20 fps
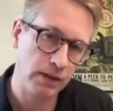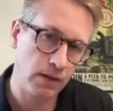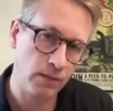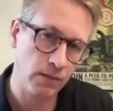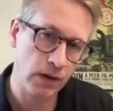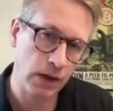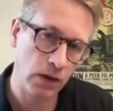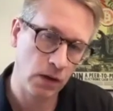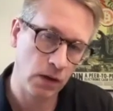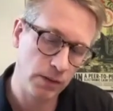they,
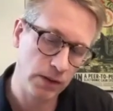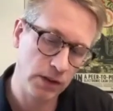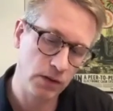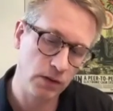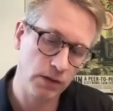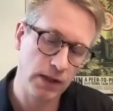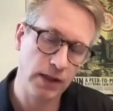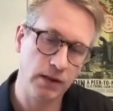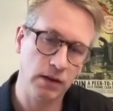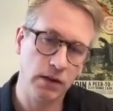are coming to
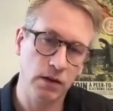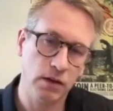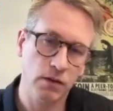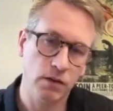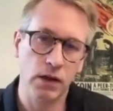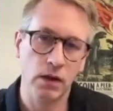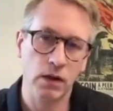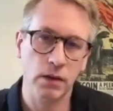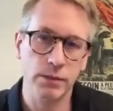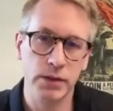an end
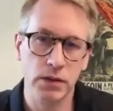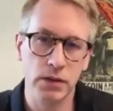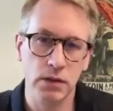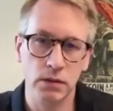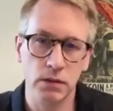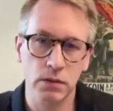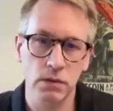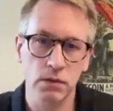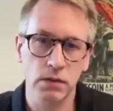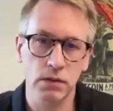when it comes
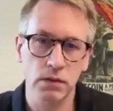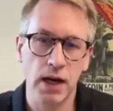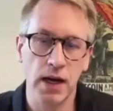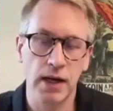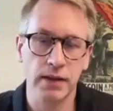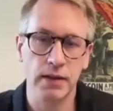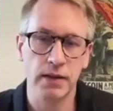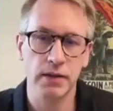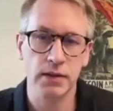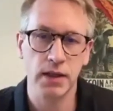to the
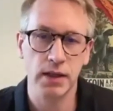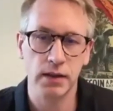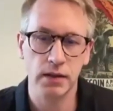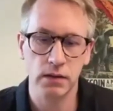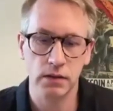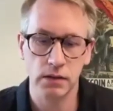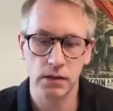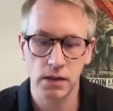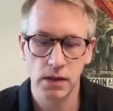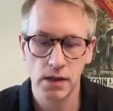hiking
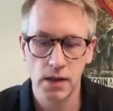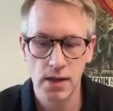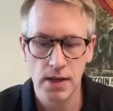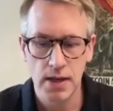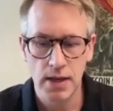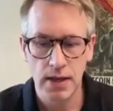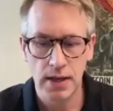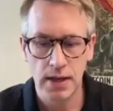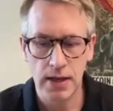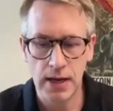cycle.
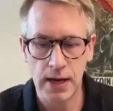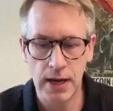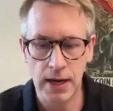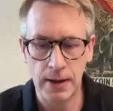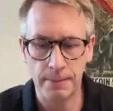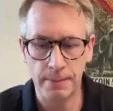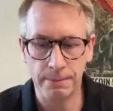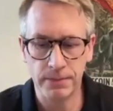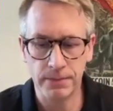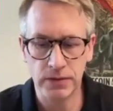
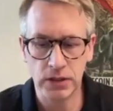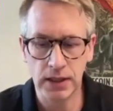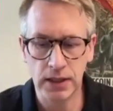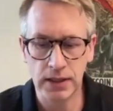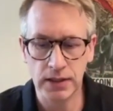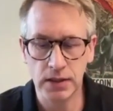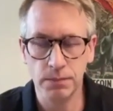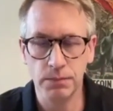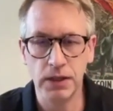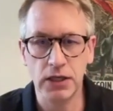Um, so
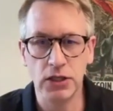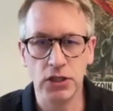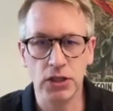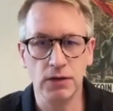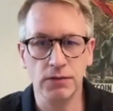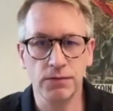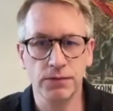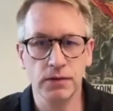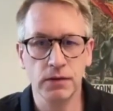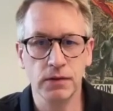that's a big
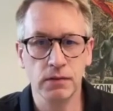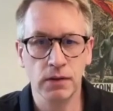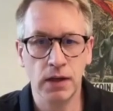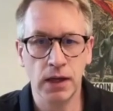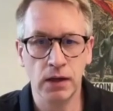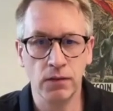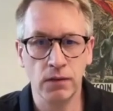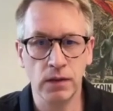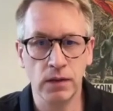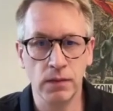shift
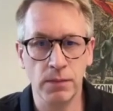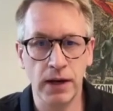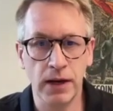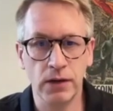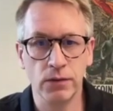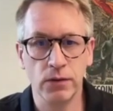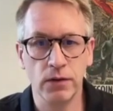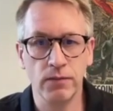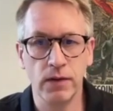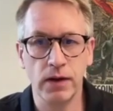kind of in the
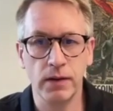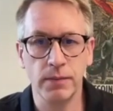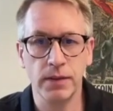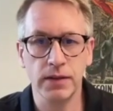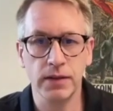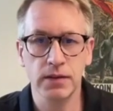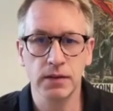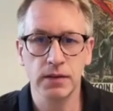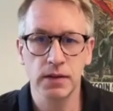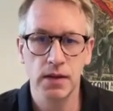macro
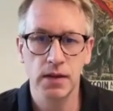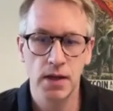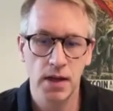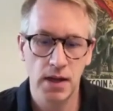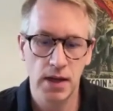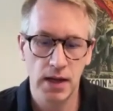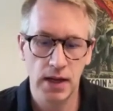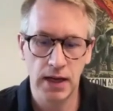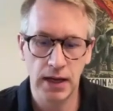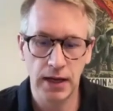environment.
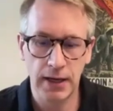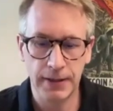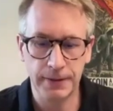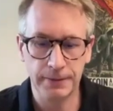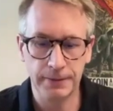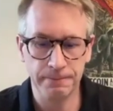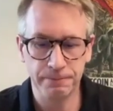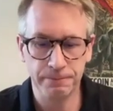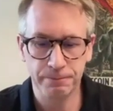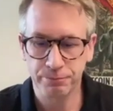
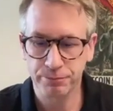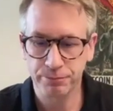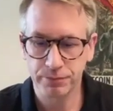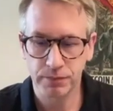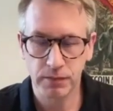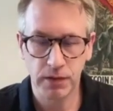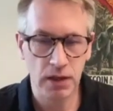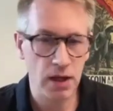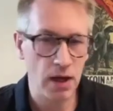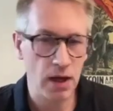Um,
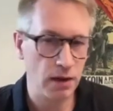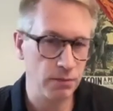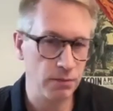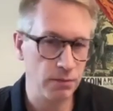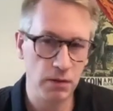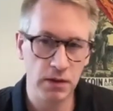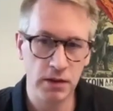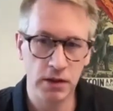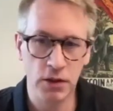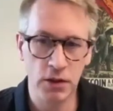yeah,
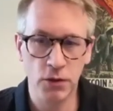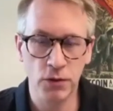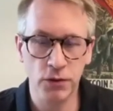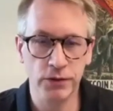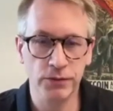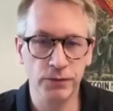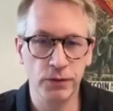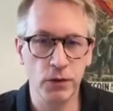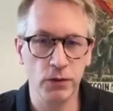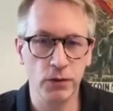
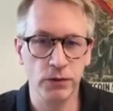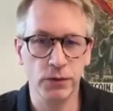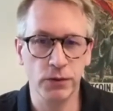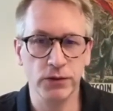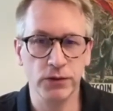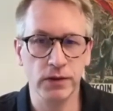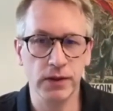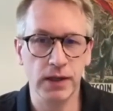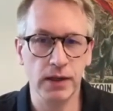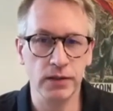curious for your
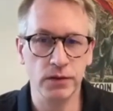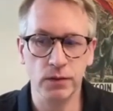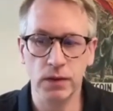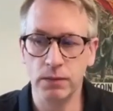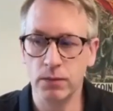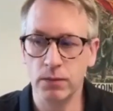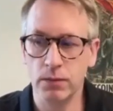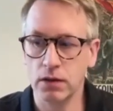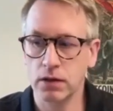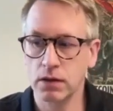thoughts on that as
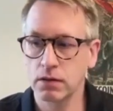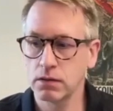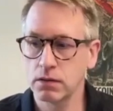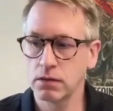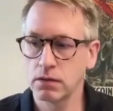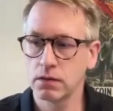well, Marc.